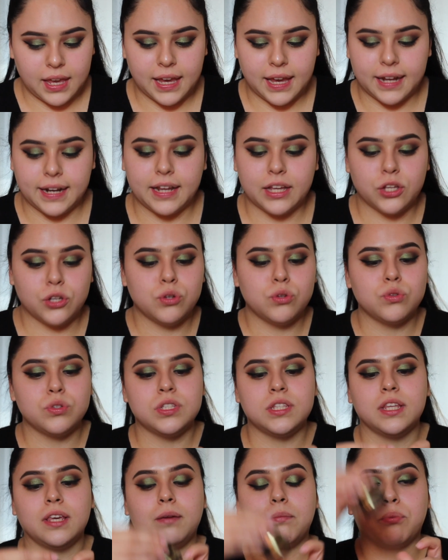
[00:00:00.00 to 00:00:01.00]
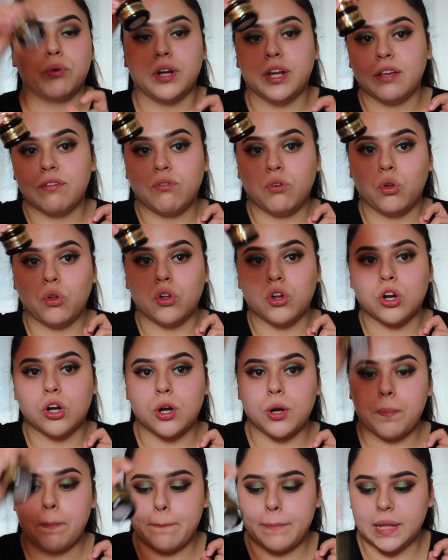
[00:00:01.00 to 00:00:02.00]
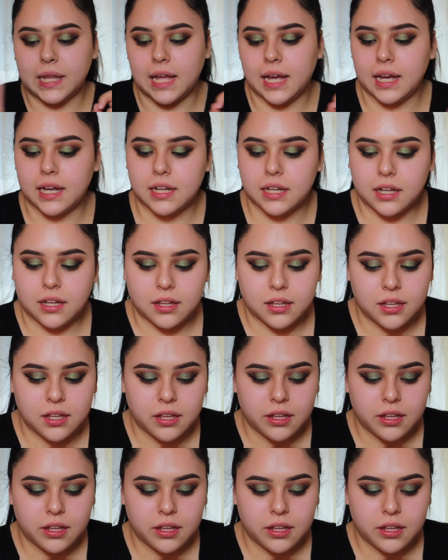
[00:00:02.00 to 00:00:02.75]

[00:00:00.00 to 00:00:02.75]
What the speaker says: and I used the Pretty Vulgar black,